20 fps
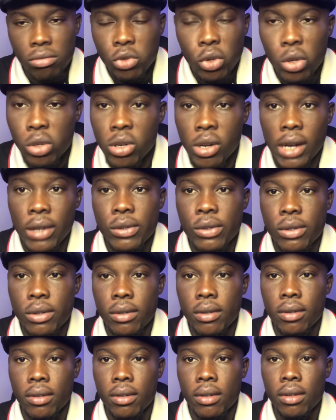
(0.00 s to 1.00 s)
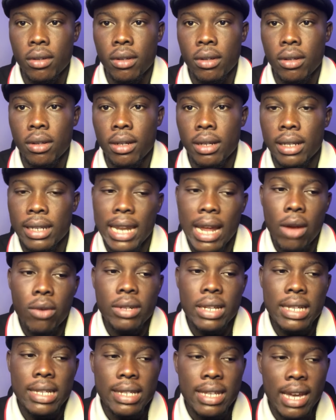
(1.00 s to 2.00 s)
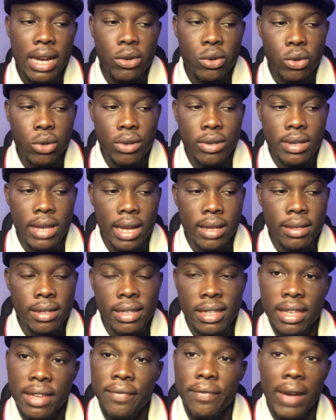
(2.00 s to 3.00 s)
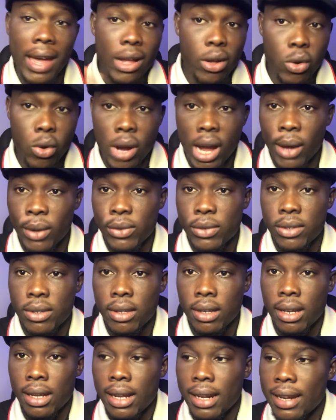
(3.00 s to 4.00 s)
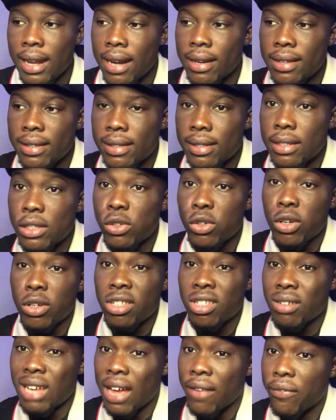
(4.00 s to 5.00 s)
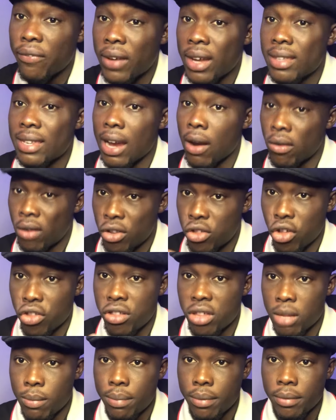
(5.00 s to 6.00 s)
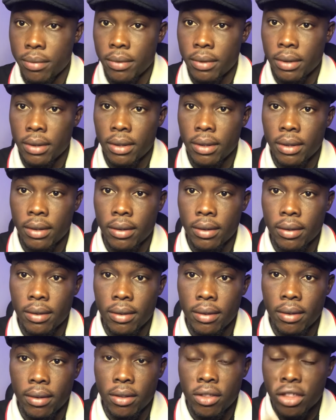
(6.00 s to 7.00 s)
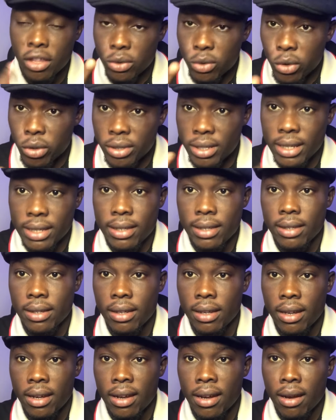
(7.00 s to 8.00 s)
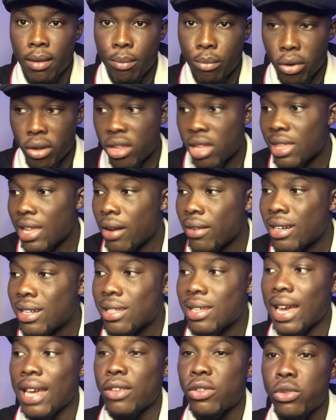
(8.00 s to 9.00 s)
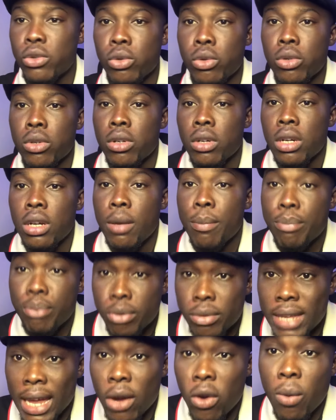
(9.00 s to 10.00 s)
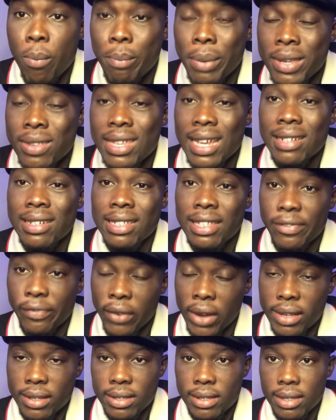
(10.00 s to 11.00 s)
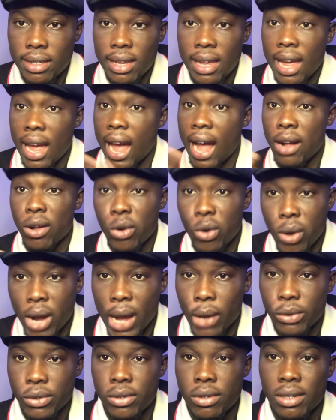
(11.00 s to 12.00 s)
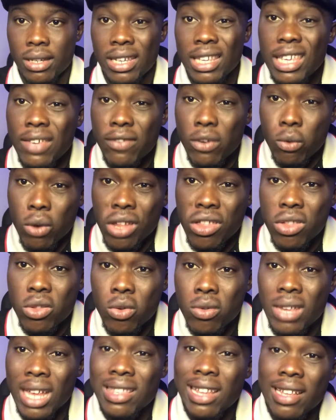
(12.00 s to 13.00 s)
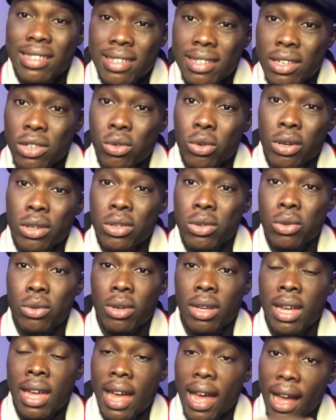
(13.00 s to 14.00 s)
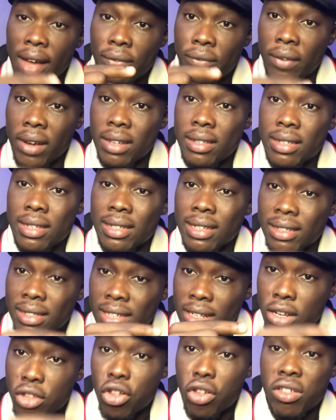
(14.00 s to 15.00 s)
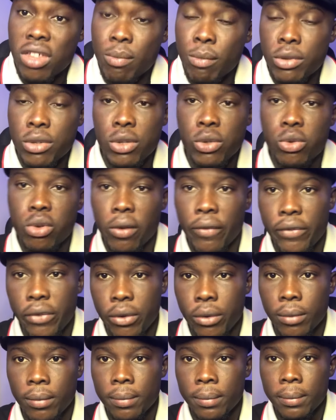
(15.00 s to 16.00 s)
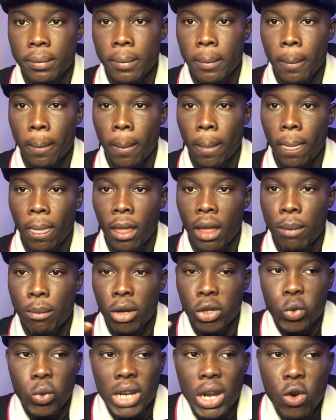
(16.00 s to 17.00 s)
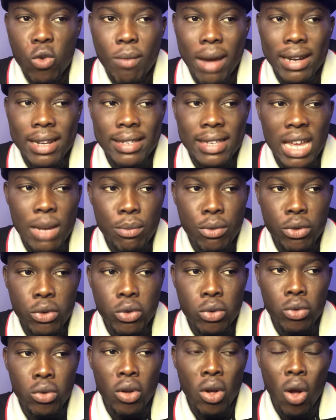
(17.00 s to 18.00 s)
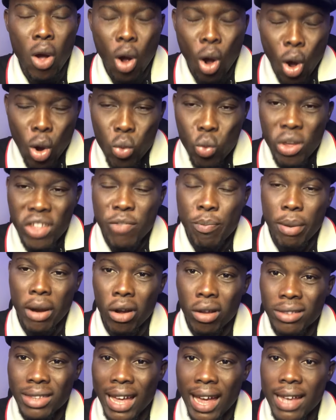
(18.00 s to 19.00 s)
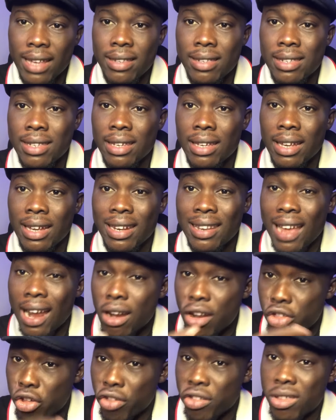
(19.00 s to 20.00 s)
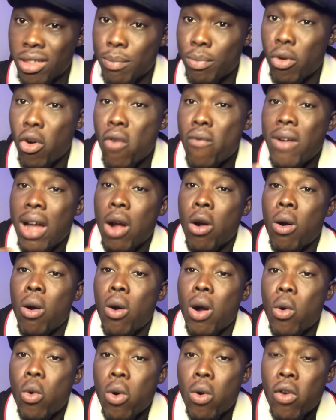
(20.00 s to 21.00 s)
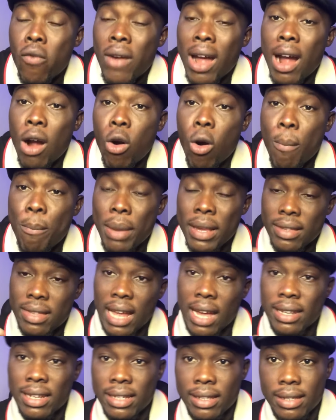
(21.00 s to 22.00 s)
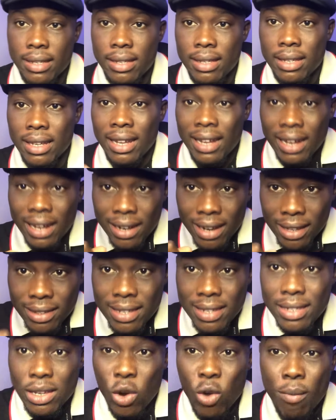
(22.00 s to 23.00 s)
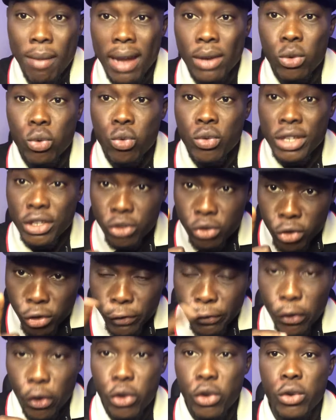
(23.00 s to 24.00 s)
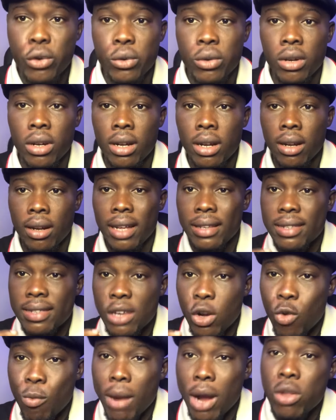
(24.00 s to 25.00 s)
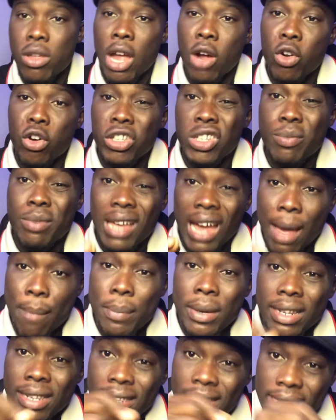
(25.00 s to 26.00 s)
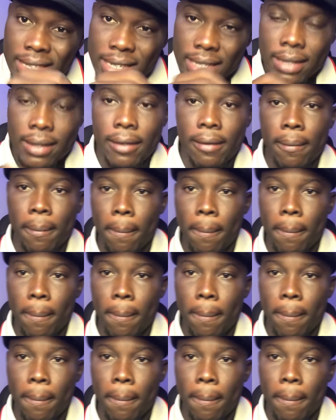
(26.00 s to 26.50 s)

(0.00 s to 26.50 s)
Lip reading: Don't go out. Now, this girl knows that if I go out, that this is going to affect our relationship. She knows it, but she now decides to put her own personal needs first and go out, even when she knows that that is going to affect the relationship between two of you. But when a woman is able to always prioritize that relationship over her own personal needs, that is a woman who is good for you. That is a woman you are going to be happy dating.